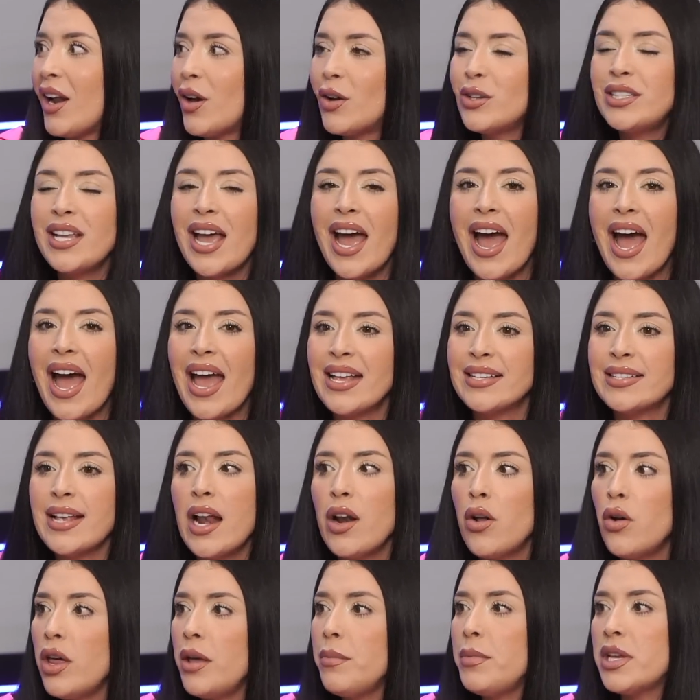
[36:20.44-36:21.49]
Mm -hmm. O sea, es
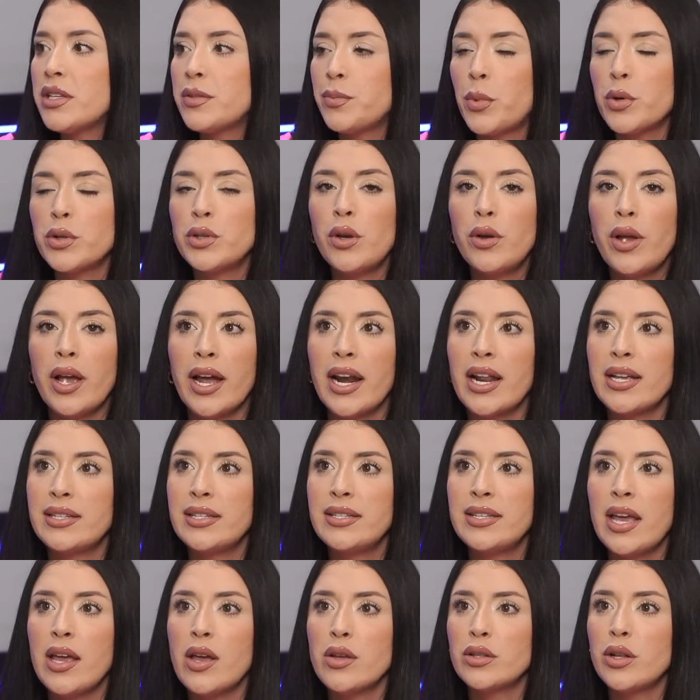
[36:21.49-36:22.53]
algo de mi esposo que
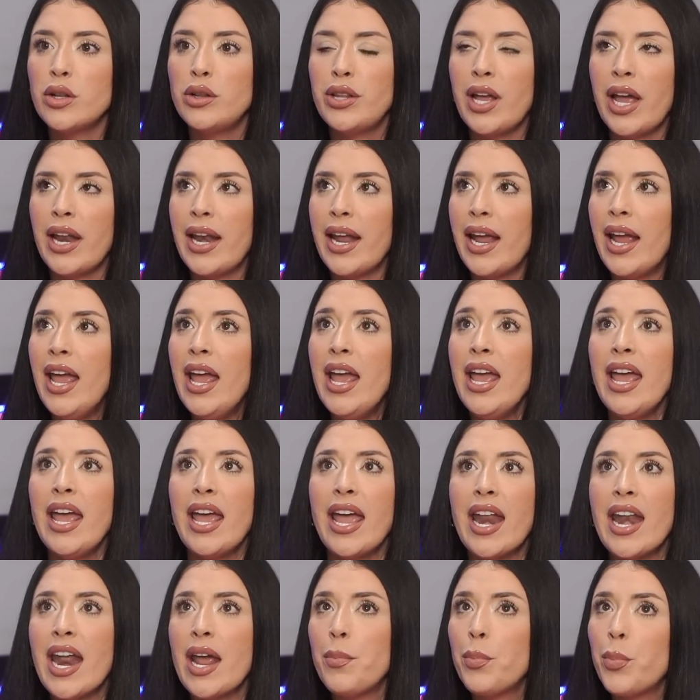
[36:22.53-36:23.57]
gracias a Dios lo tiene.
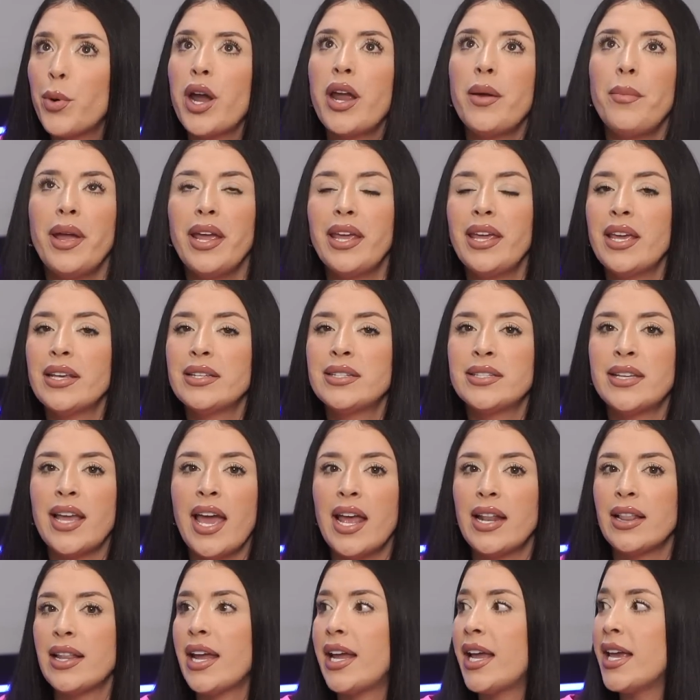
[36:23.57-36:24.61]
And I pray my kids
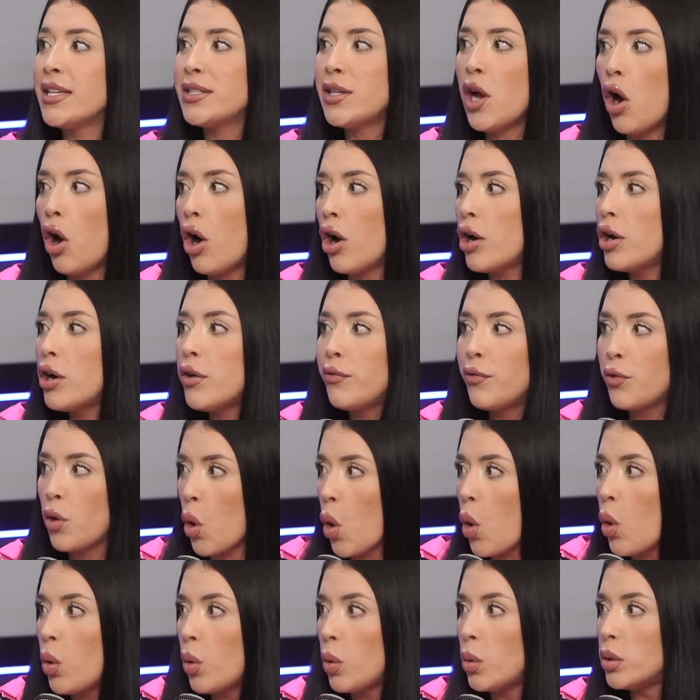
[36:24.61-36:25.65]
get, like, his heart yeah. of
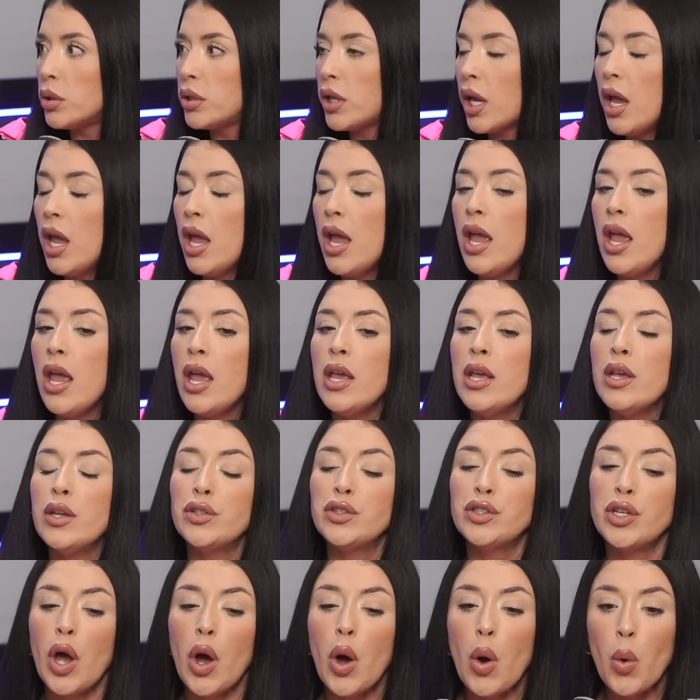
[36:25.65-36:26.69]
gold.
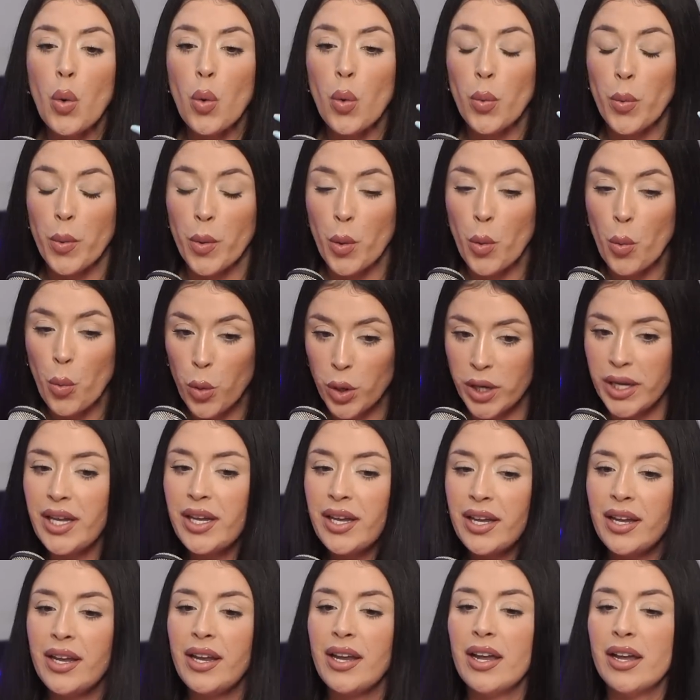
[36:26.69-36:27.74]
So
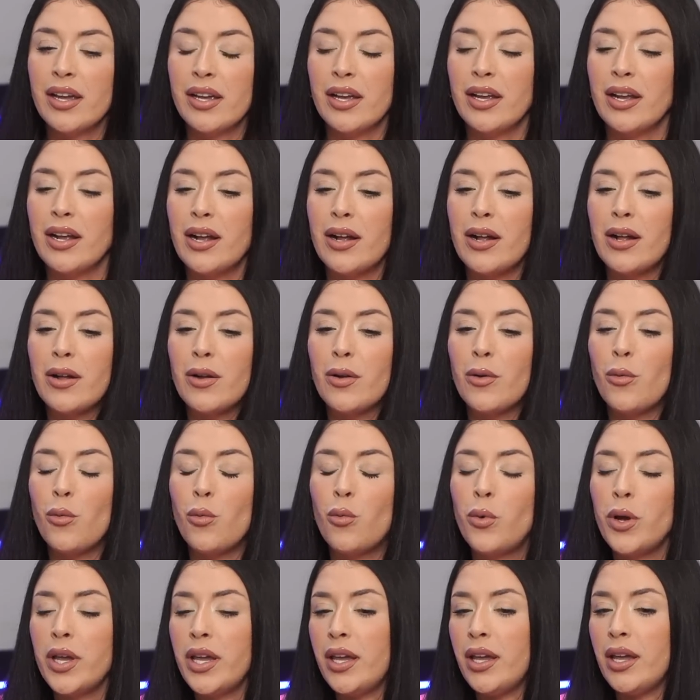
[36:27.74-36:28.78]
we
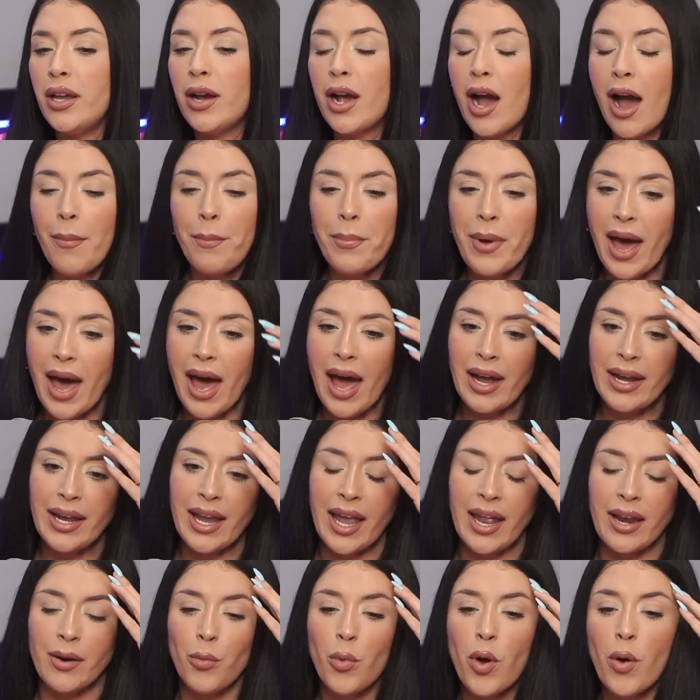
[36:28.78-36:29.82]
we got back
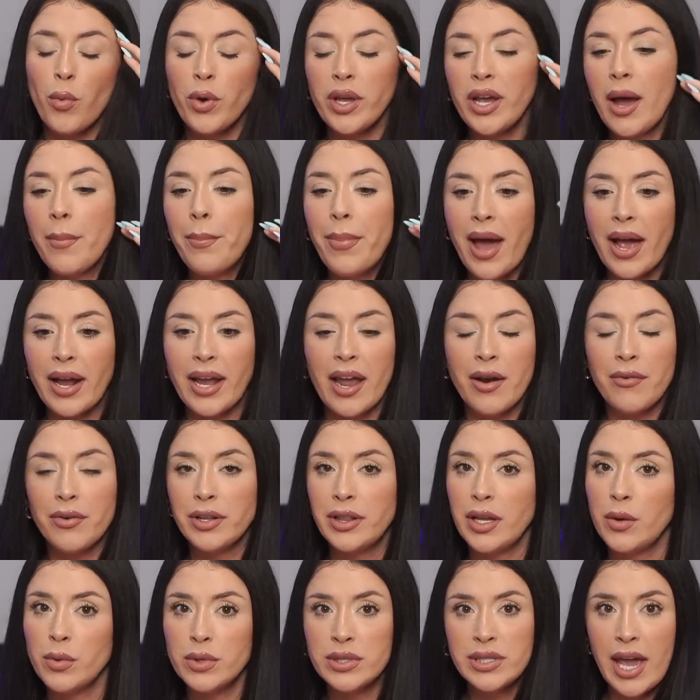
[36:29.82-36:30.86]
and when we got back
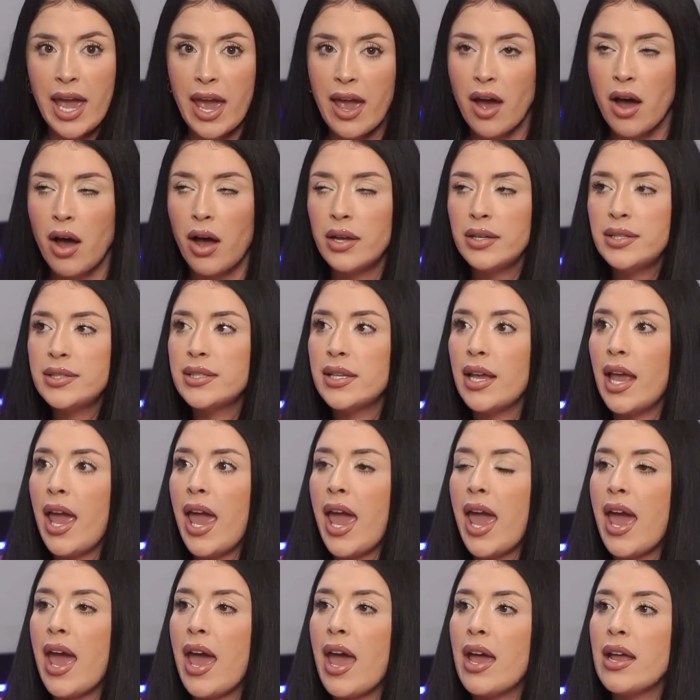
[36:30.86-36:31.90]
everything was chaos
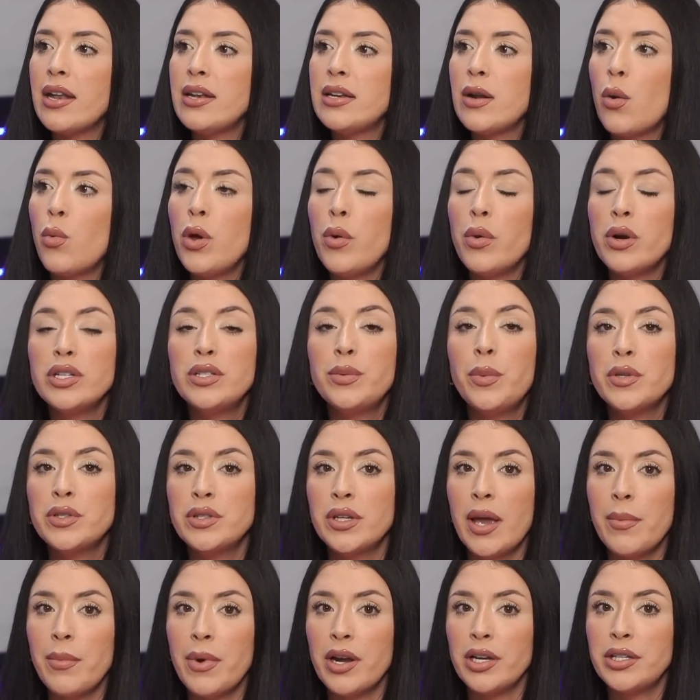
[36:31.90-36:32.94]
and we weren't supposed
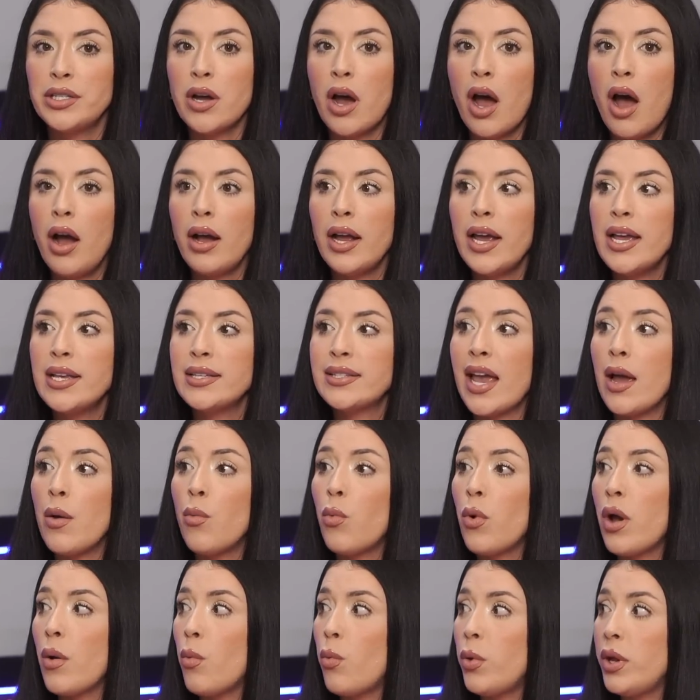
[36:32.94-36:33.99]
to get married to August
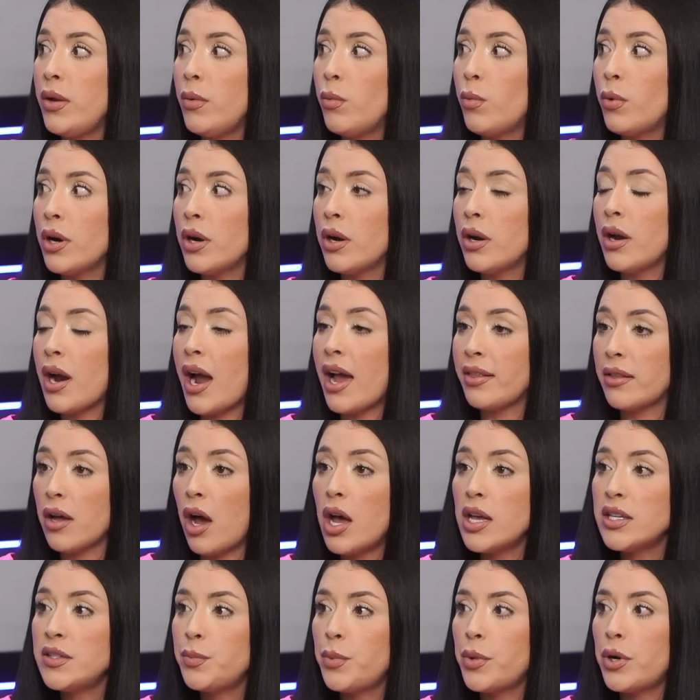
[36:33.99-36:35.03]
and when we were at the
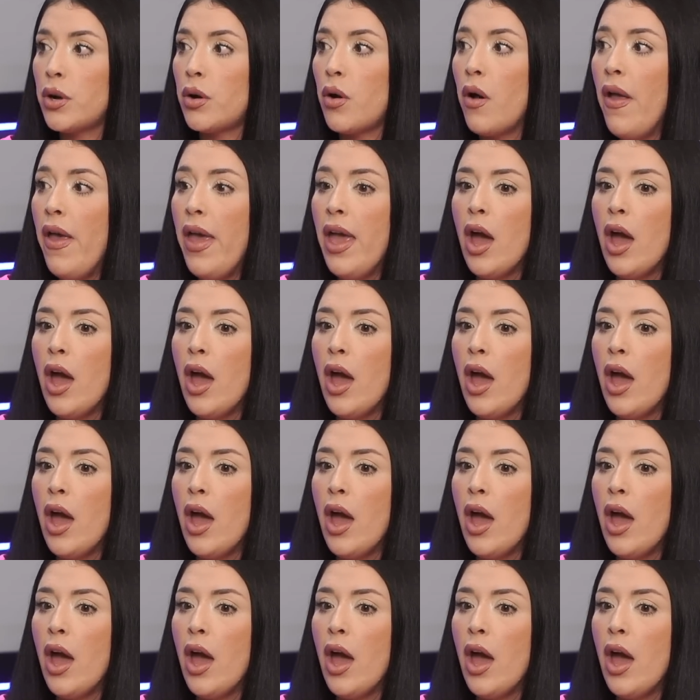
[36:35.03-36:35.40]
hospital